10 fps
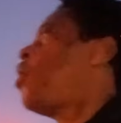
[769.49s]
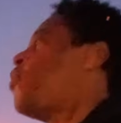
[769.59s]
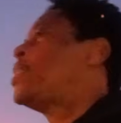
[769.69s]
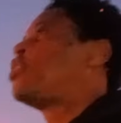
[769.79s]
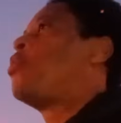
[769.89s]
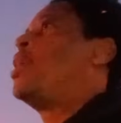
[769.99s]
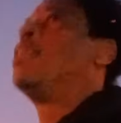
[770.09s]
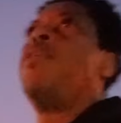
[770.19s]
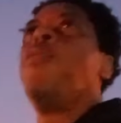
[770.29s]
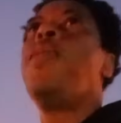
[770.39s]
what's the word?
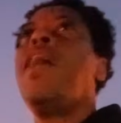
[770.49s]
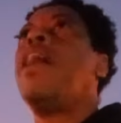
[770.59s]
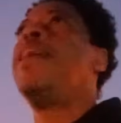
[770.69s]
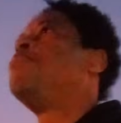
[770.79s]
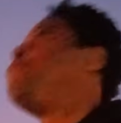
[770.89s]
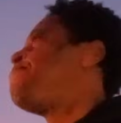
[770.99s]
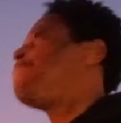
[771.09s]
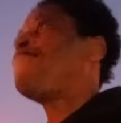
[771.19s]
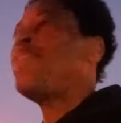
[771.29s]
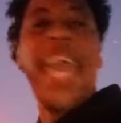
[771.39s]
We are
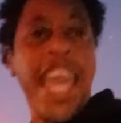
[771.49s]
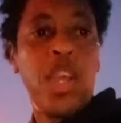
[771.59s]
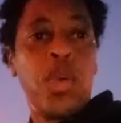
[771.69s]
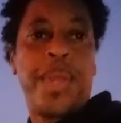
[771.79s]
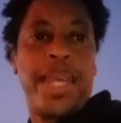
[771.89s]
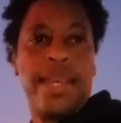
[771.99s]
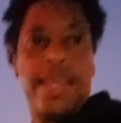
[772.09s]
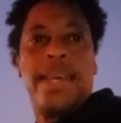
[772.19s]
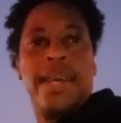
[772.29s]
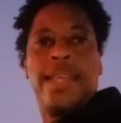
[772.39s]
angry
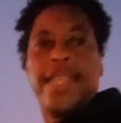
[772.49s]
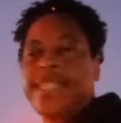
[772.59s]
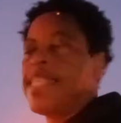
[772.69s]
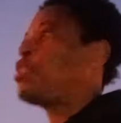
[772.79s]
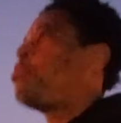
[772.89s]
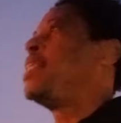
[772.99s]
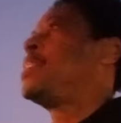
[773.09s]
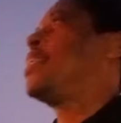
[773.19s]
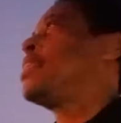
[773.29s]
that such places